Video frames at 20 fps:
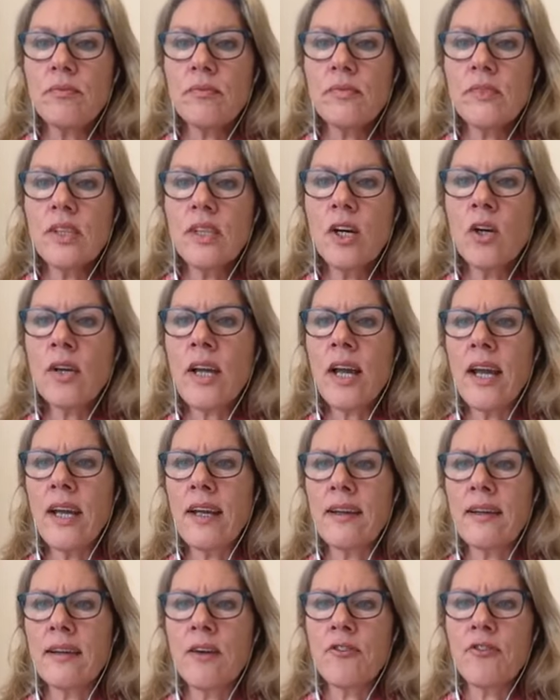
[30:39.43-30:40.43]

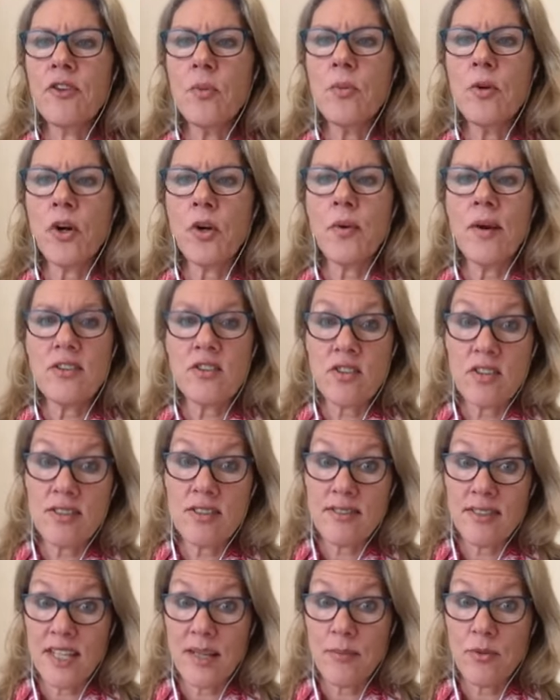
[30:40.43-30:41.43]
Okay, a few more
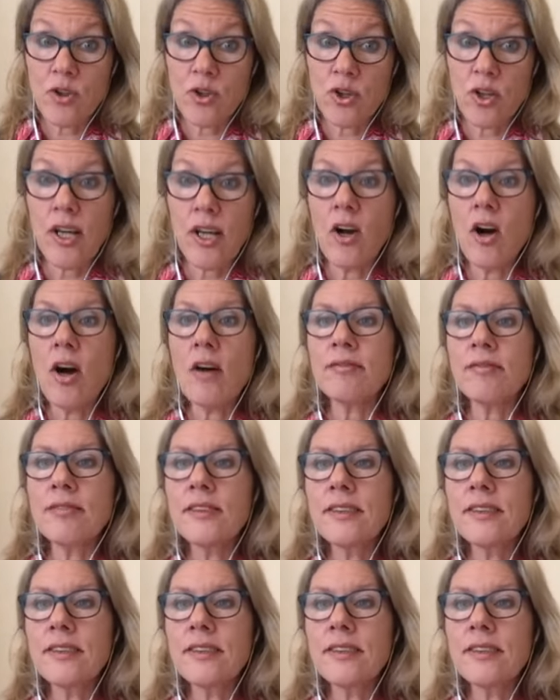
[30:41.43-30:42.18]
questions and I'm turning off.